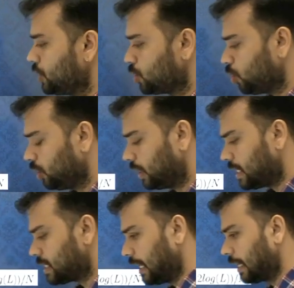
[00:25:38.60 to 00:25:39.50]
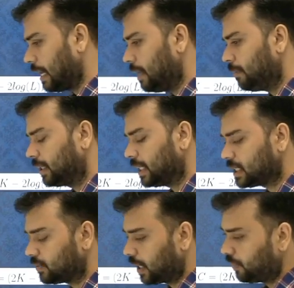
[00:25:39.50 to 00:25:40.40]
this alkyne methods,
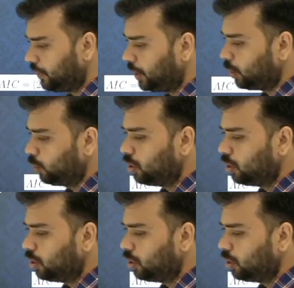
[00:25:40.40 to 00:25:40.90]
what we do,